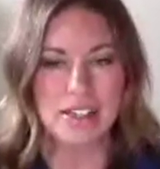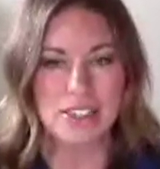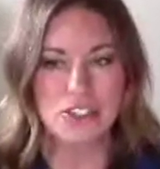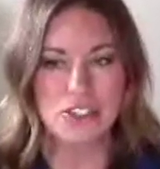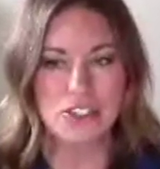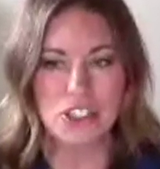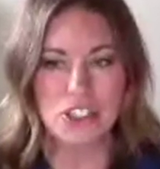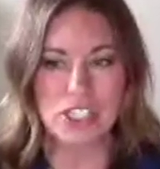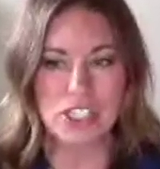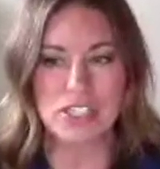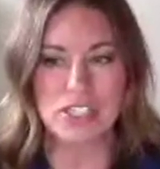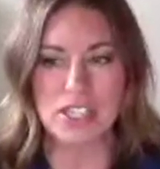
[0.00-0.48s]

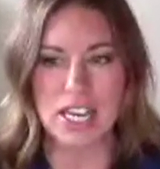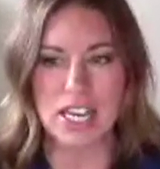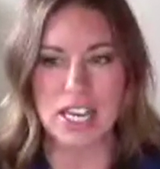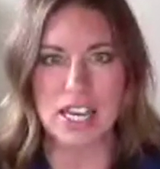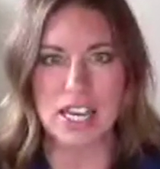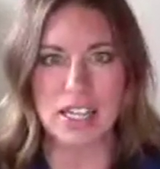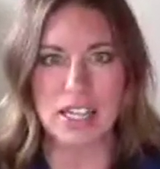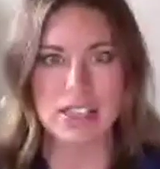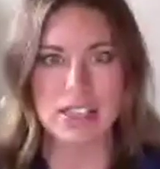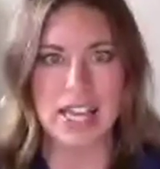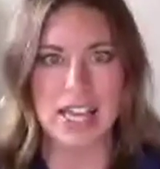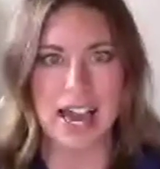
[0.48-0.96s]
just
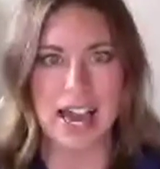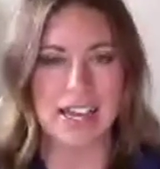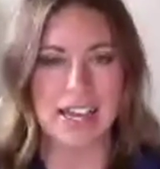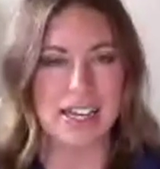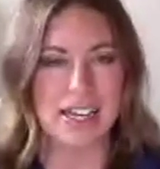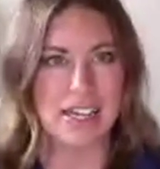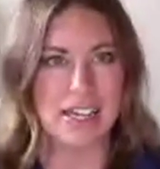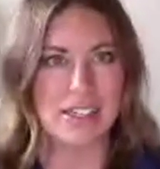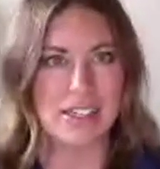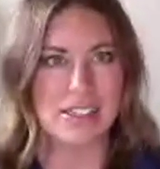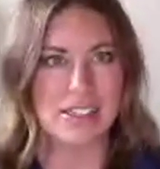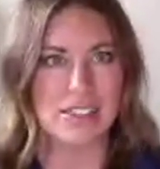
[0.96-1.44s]
think that
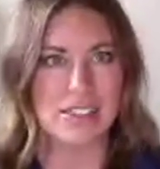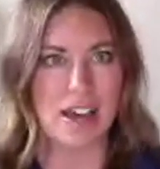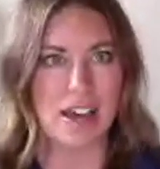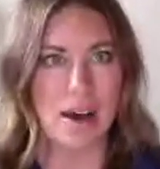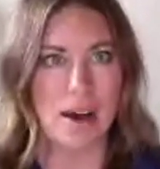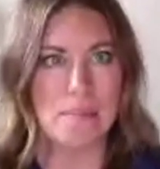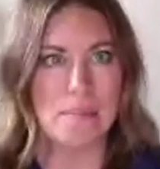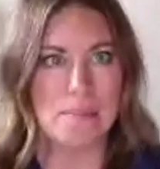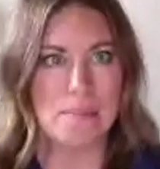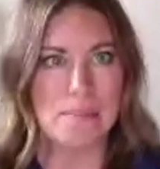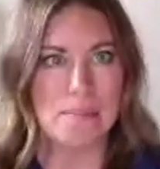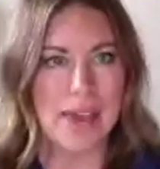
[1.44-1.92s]
is
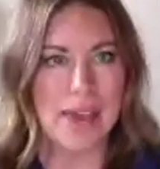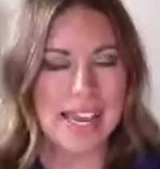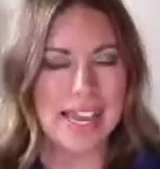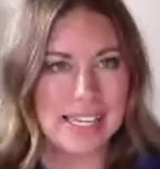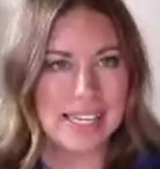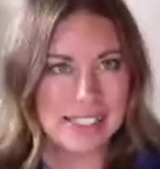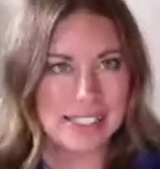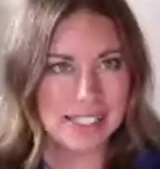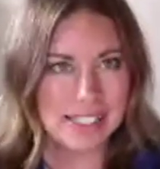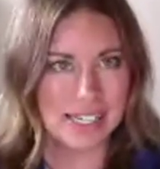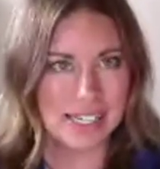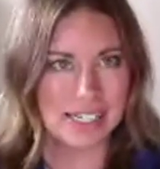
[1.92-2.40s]

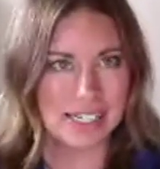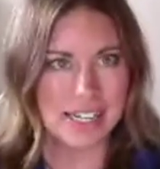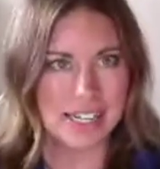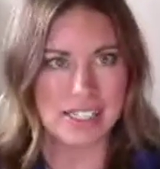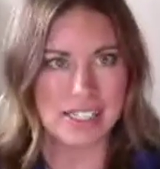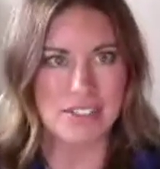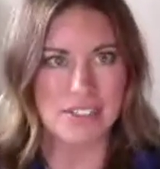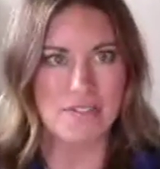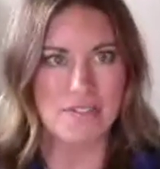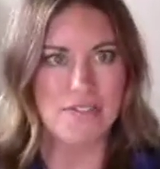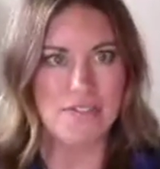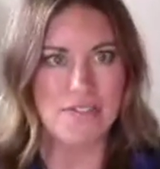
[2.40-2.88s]
amazing.
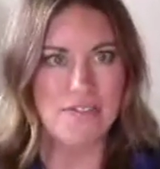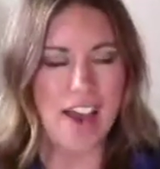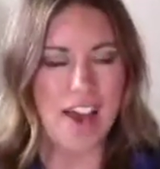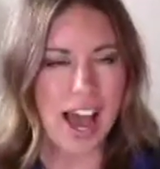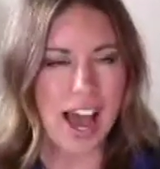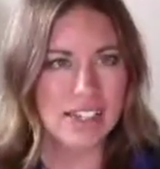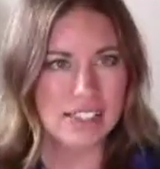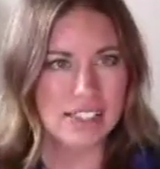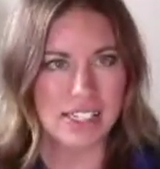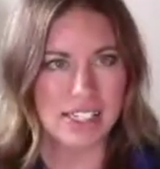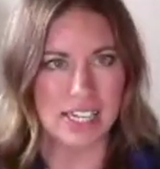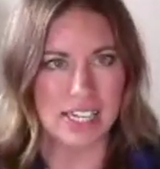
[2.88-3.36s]
It's
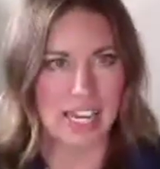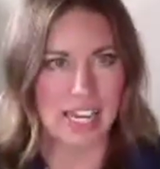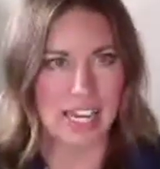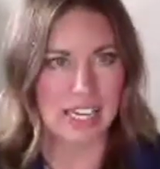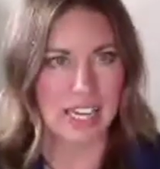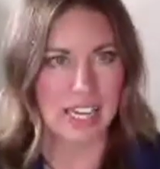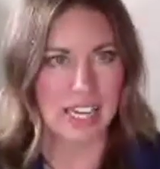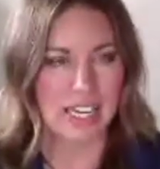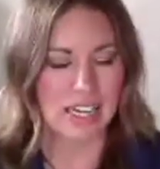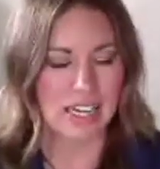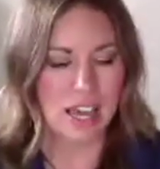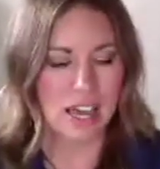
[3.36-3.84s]

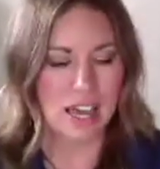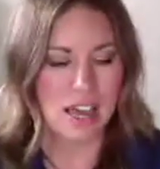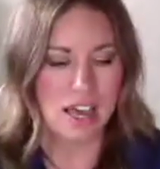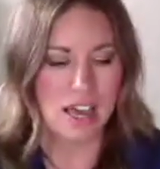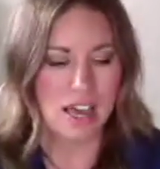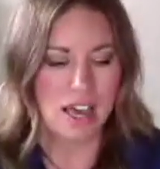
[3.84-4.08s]
fascinating.